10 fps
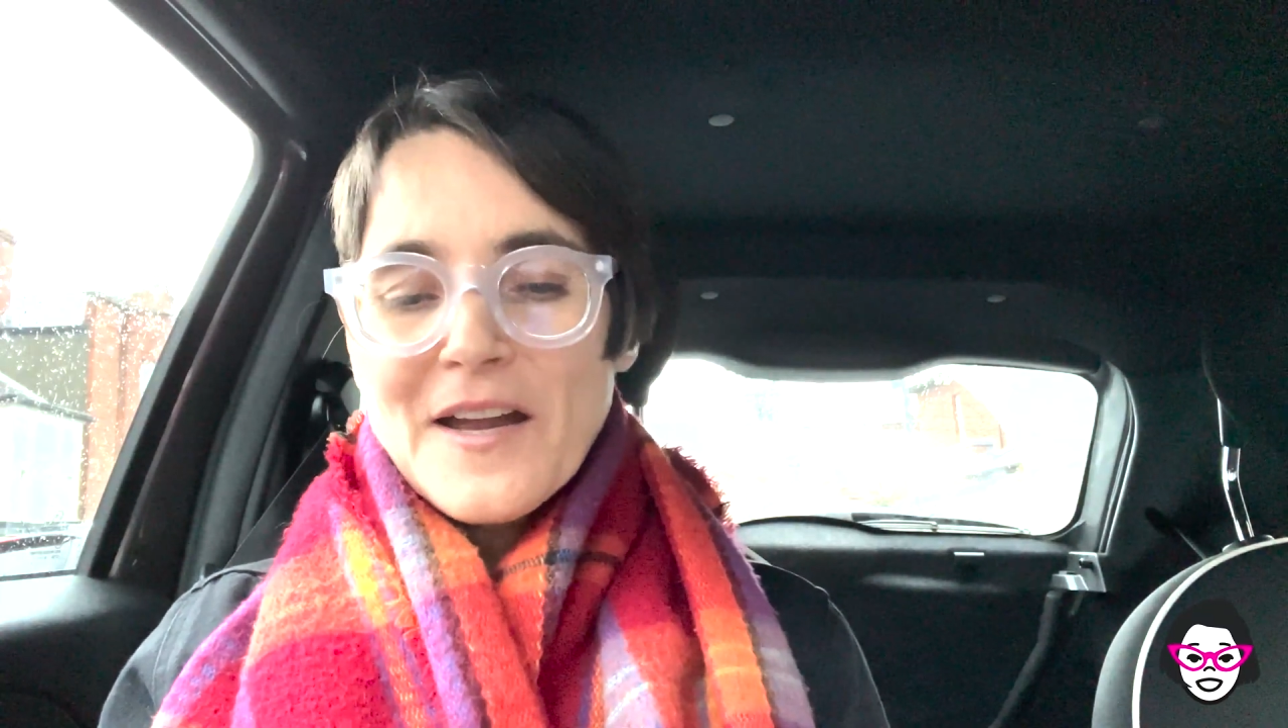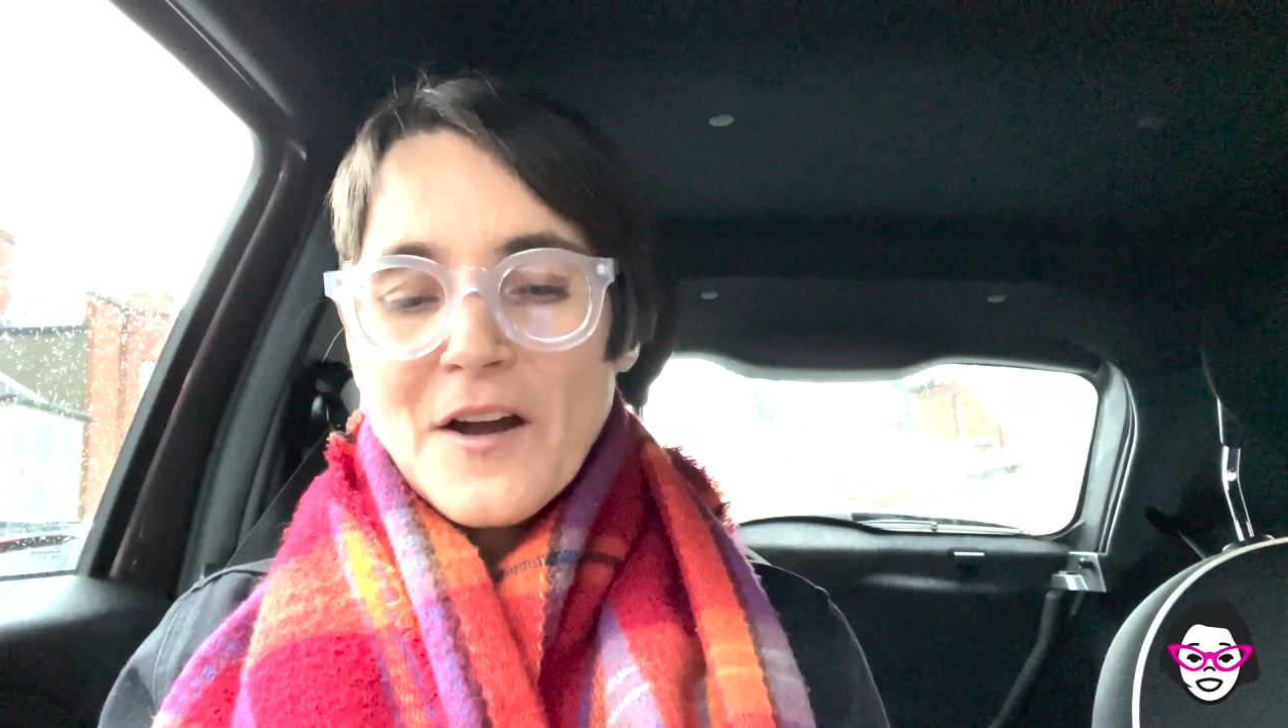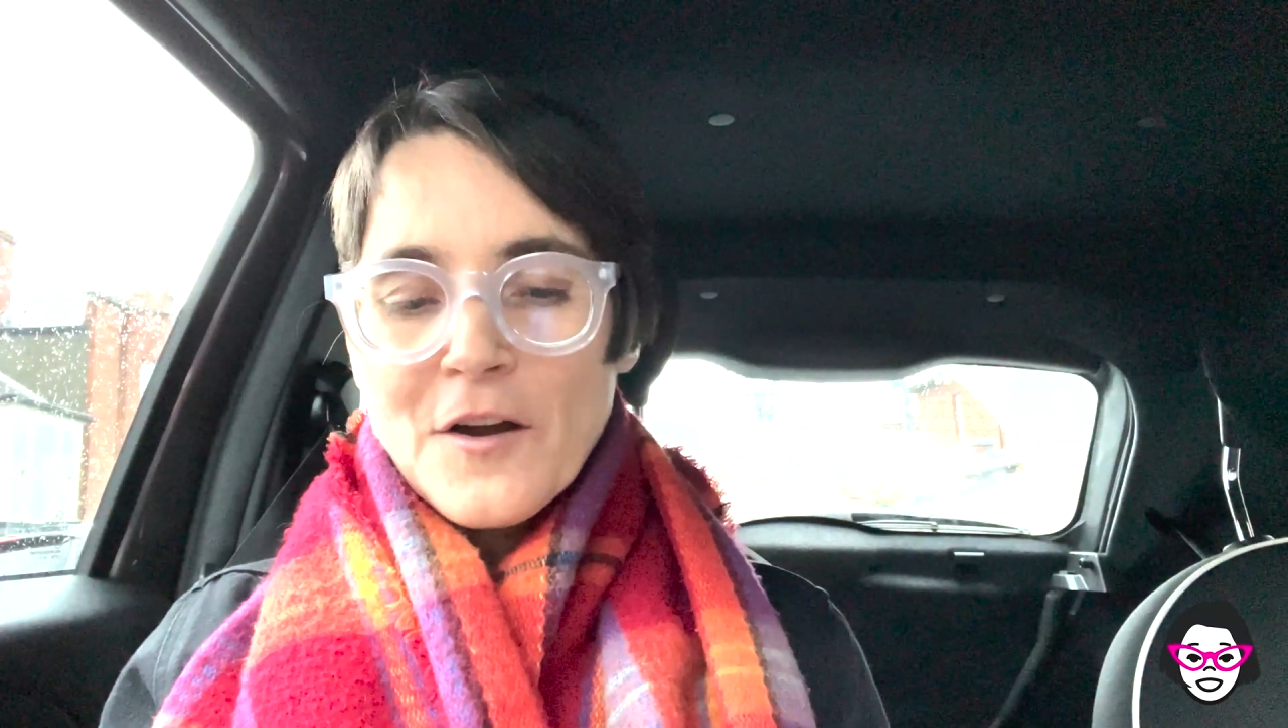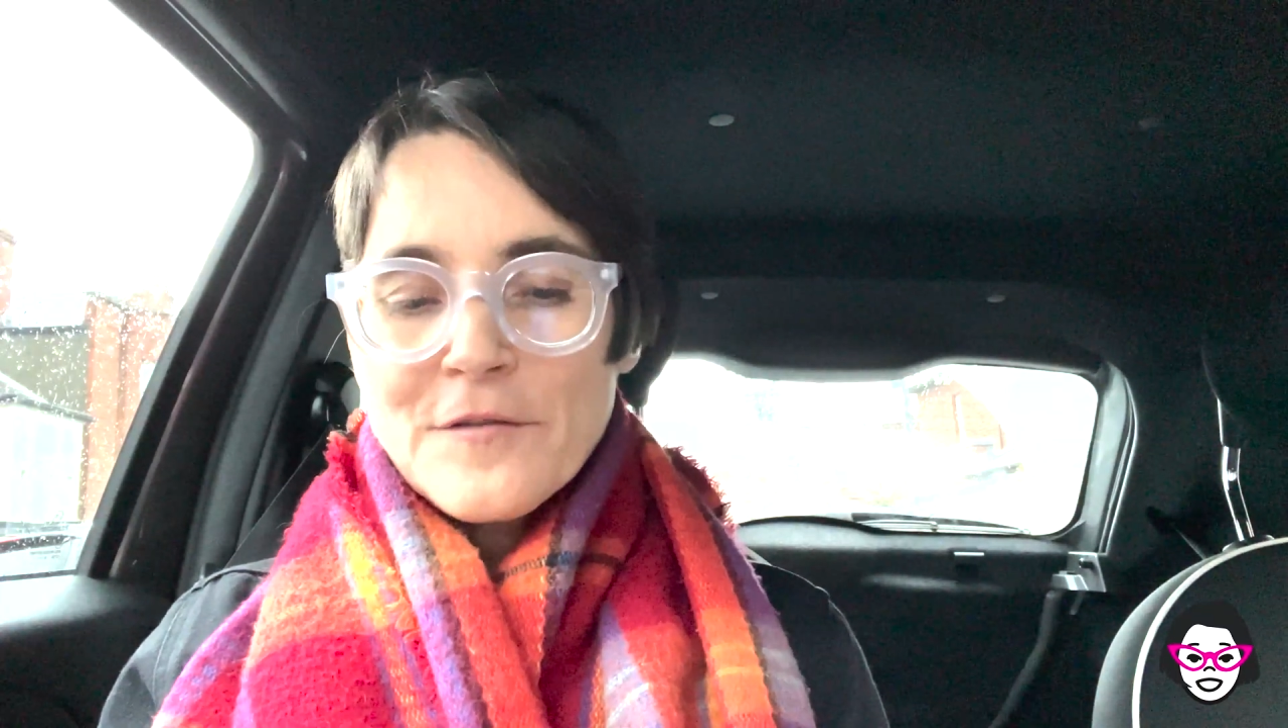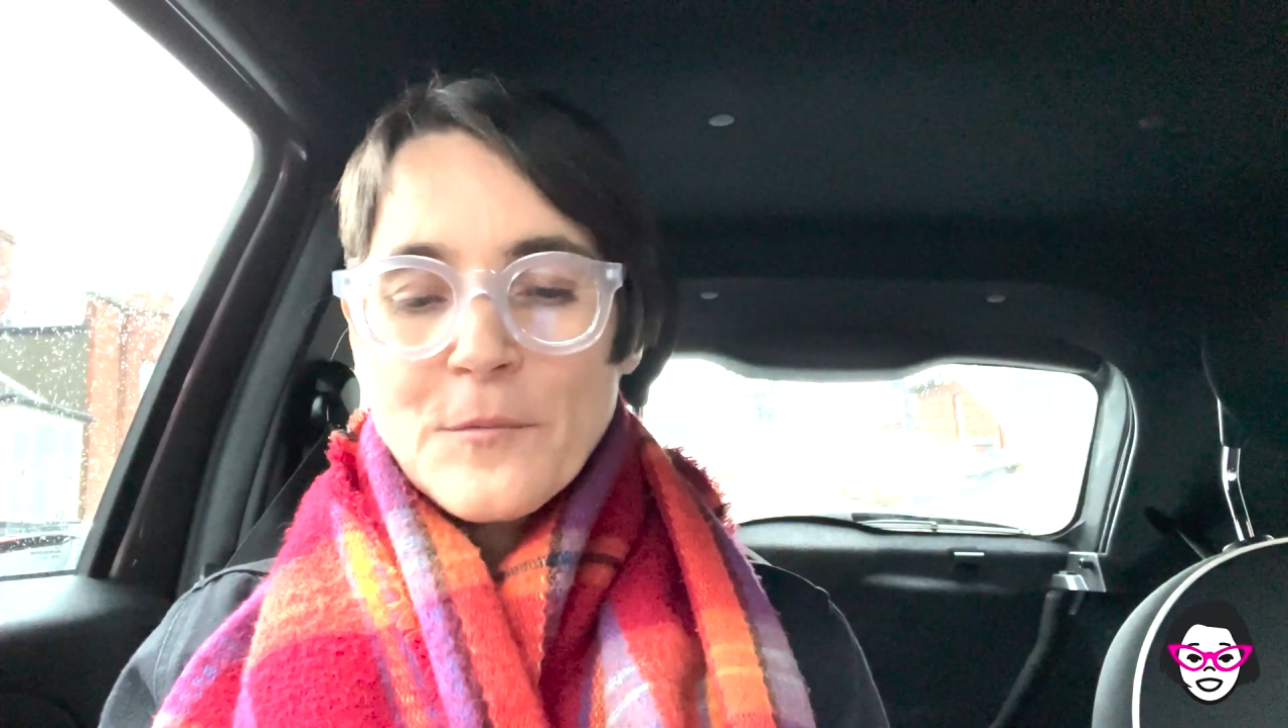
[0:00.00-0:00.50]

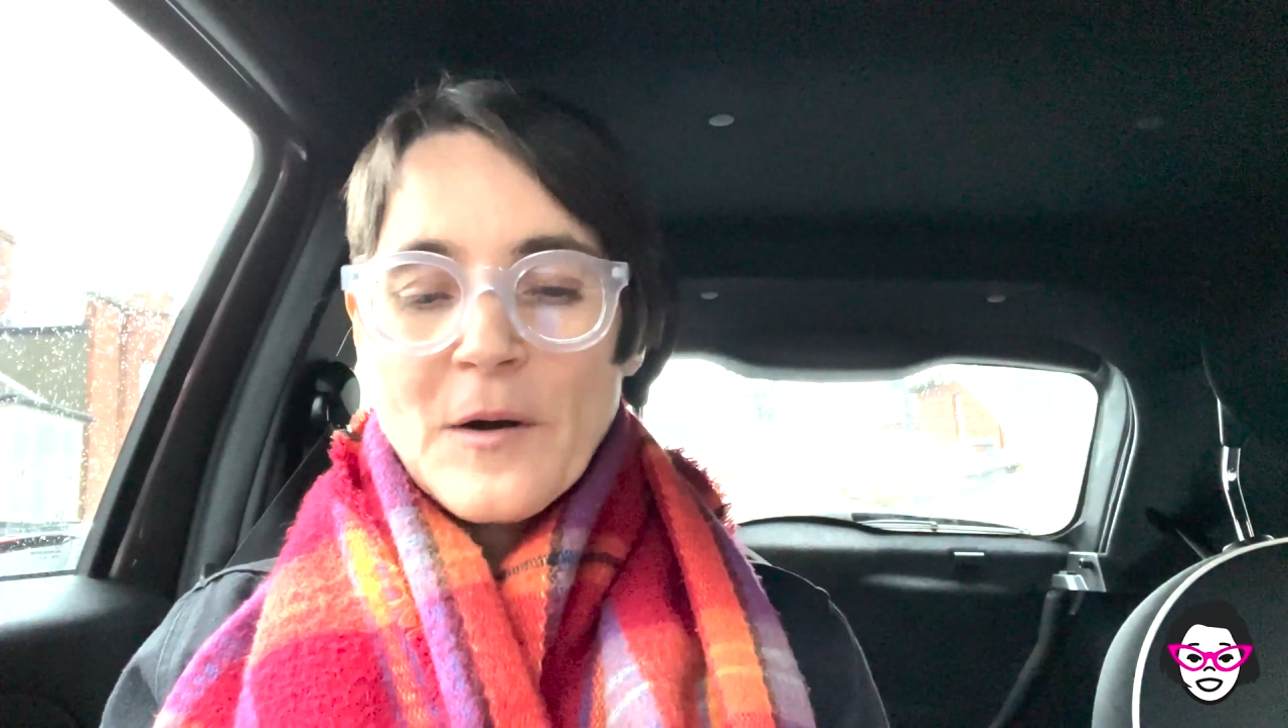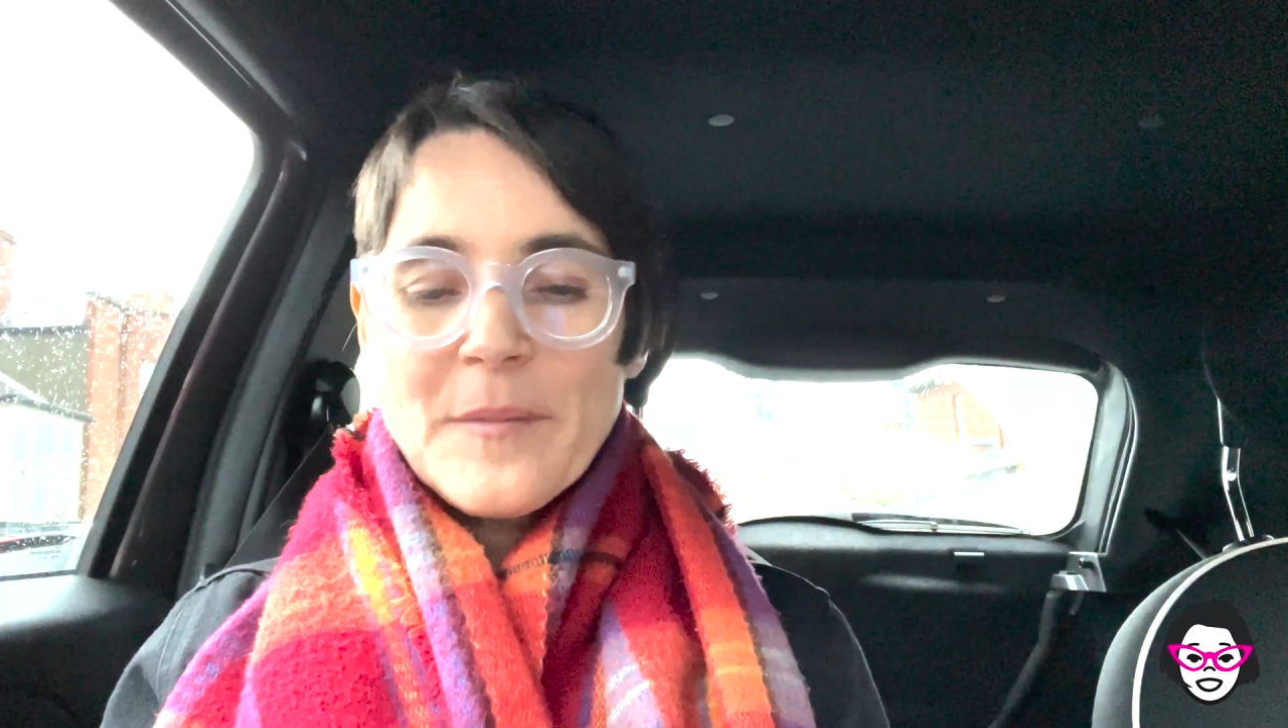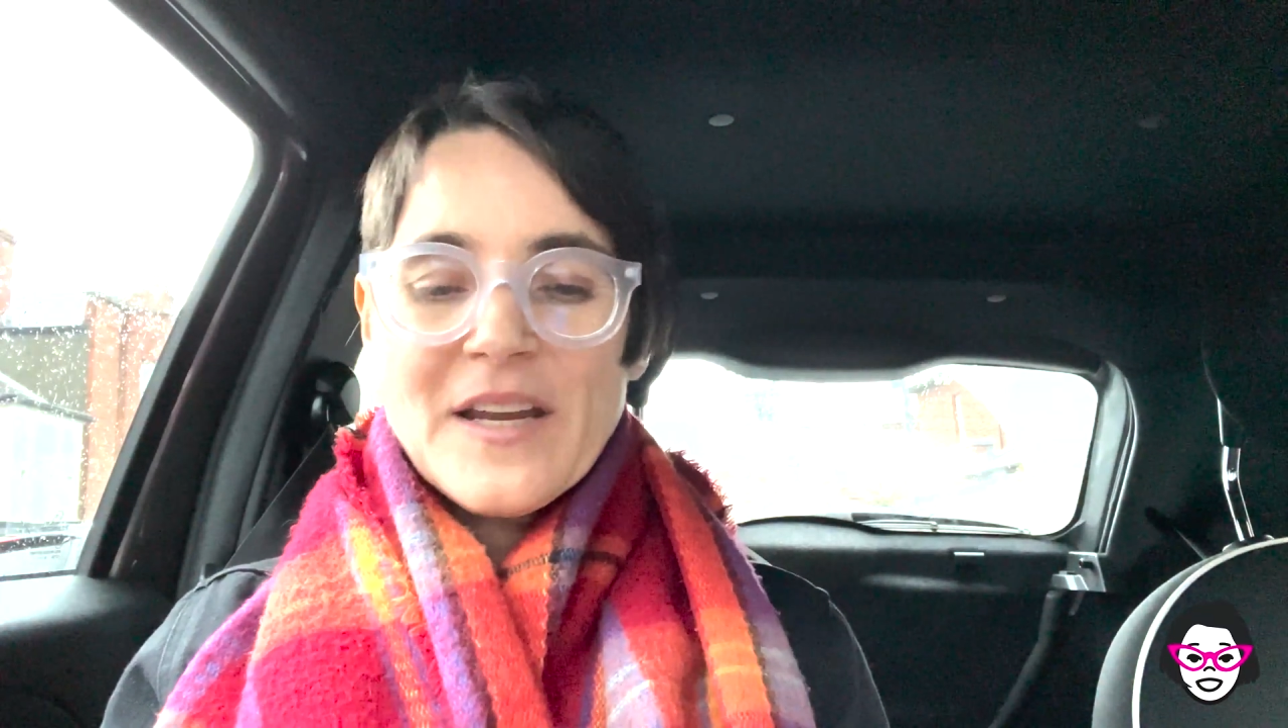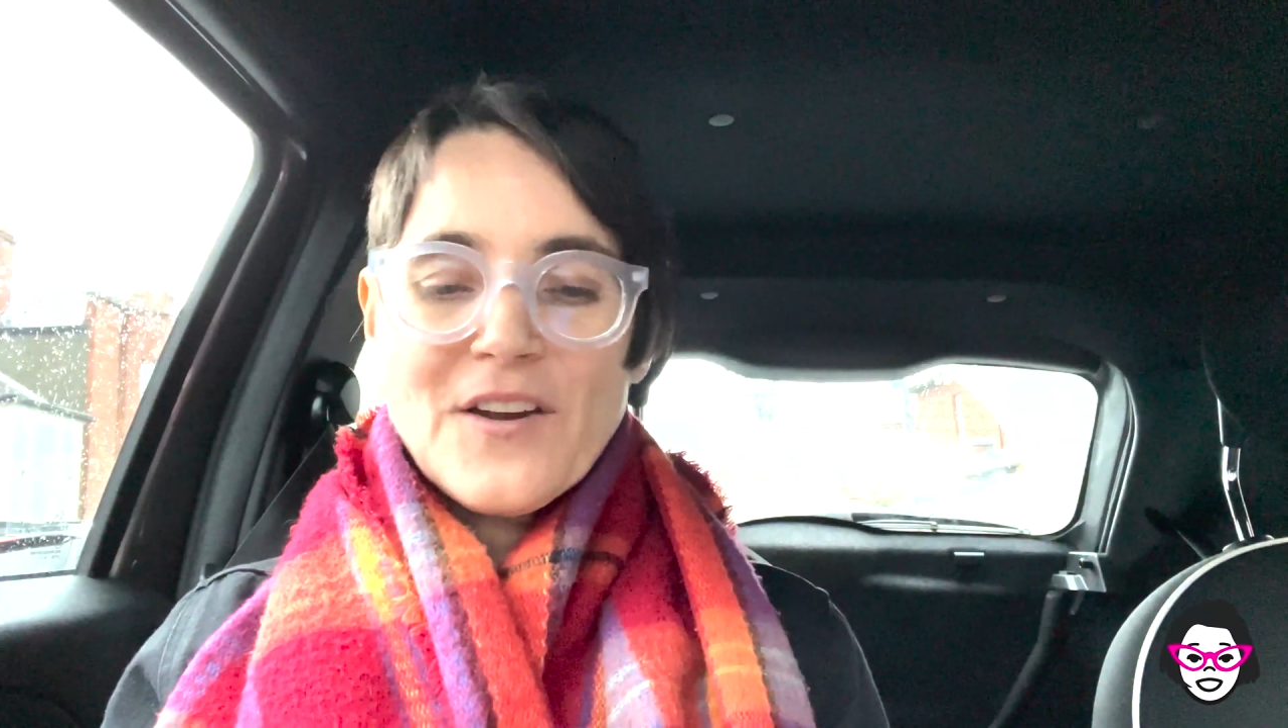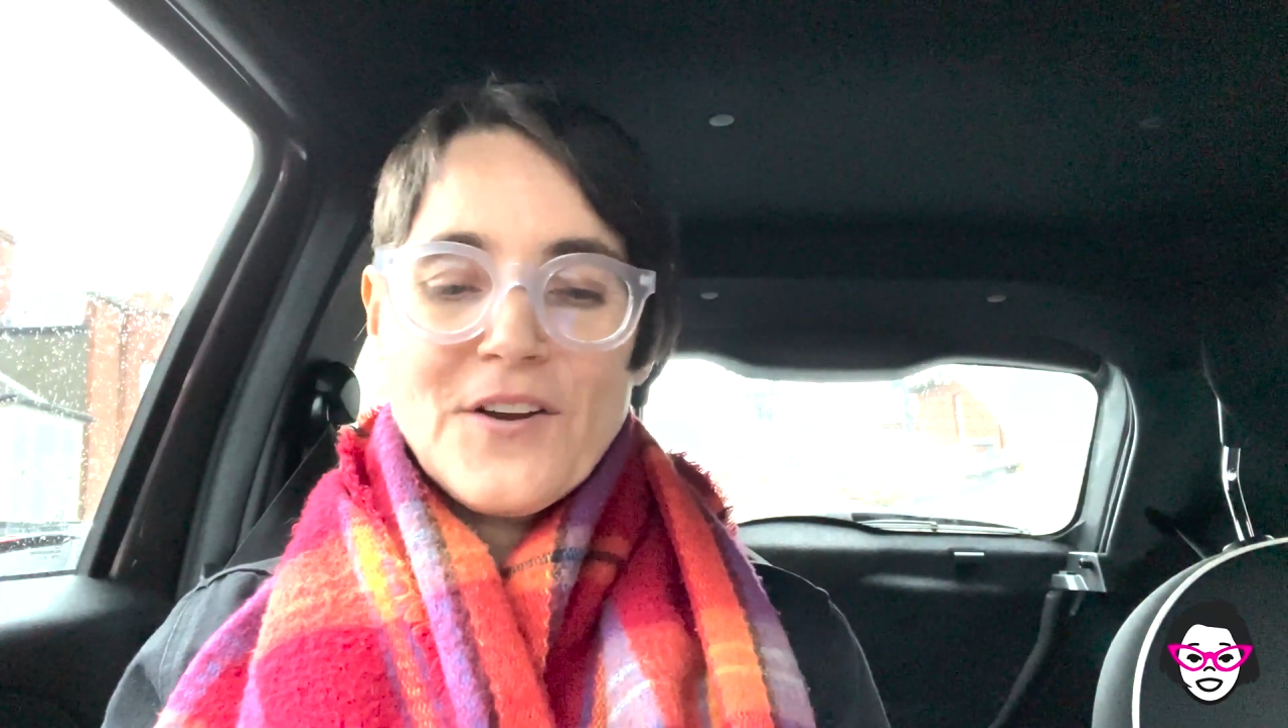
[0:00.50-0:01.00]

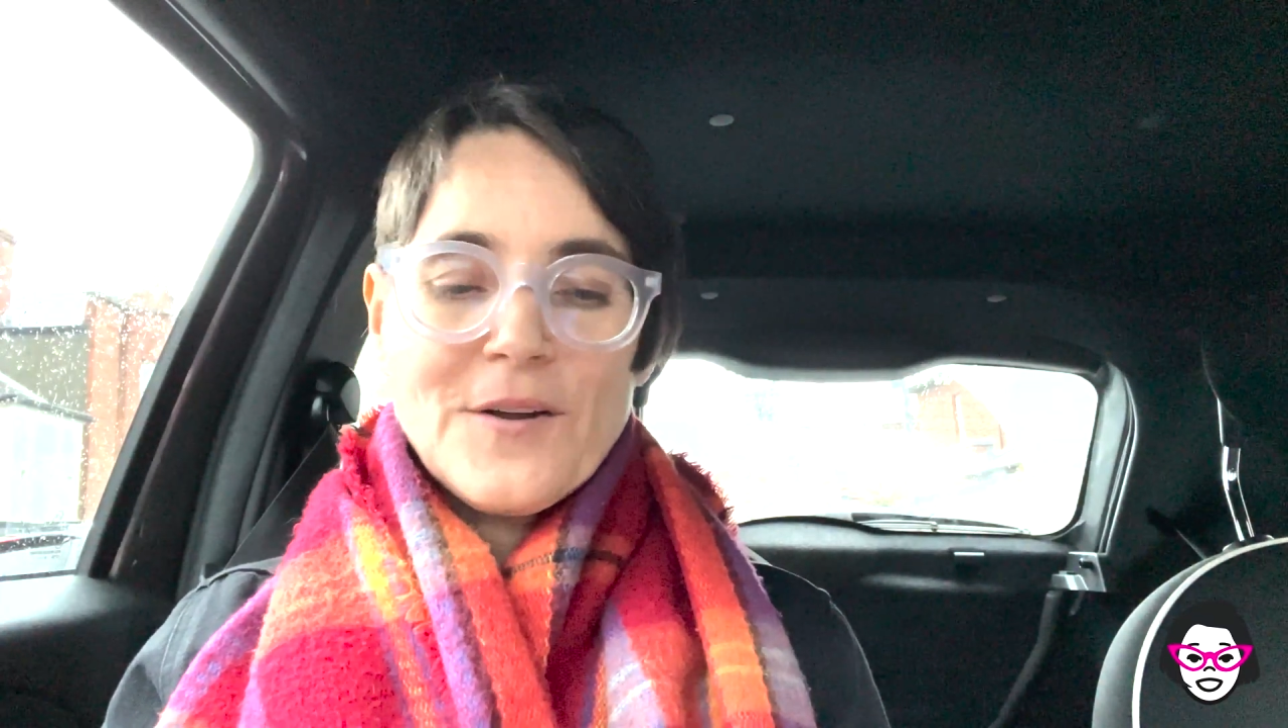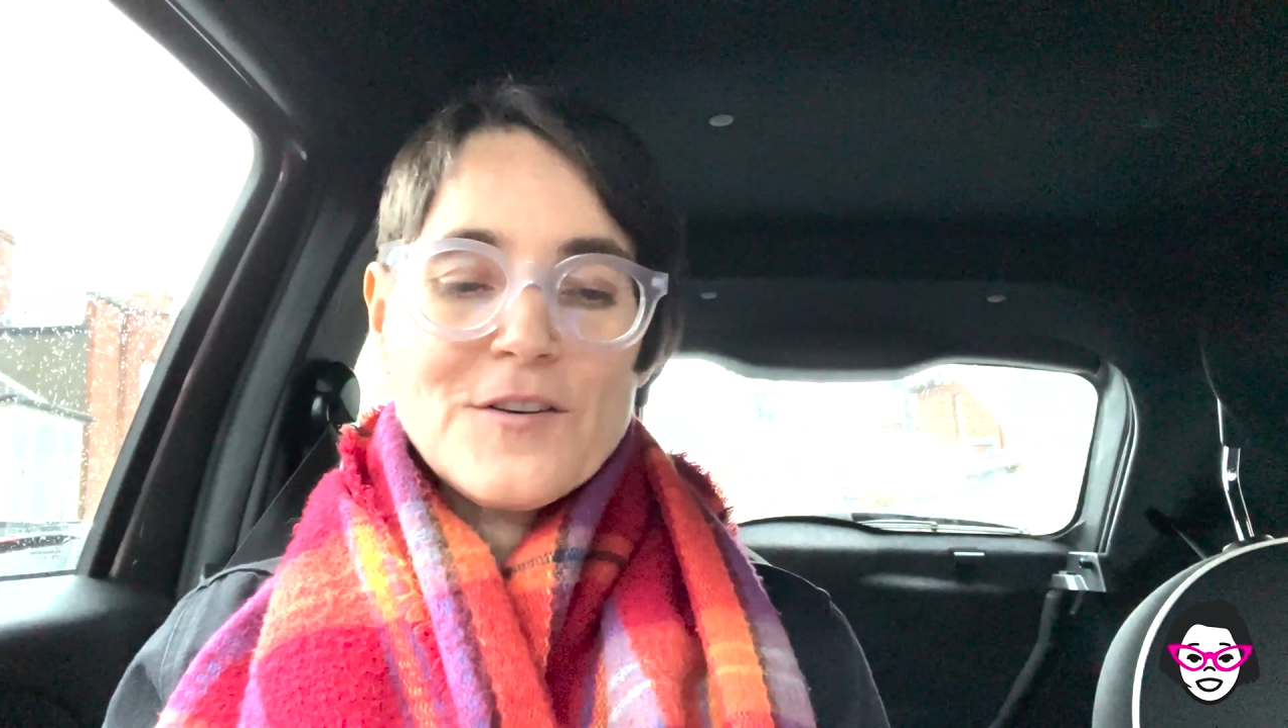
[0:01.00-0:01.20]
overwhelming her,